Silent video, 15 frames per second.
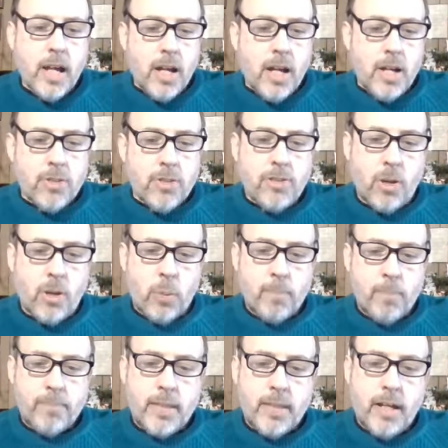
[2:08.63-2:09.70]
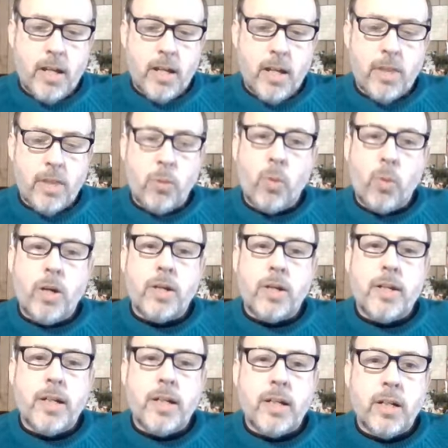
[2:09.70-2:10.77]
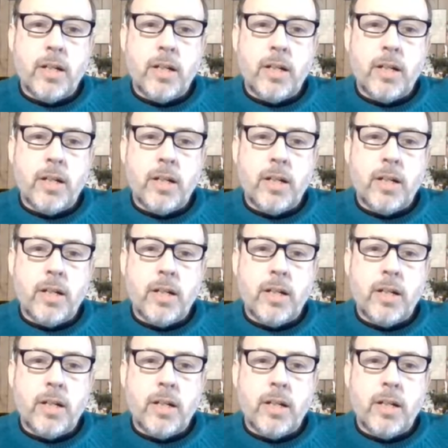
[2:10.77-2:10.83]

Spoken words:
So the word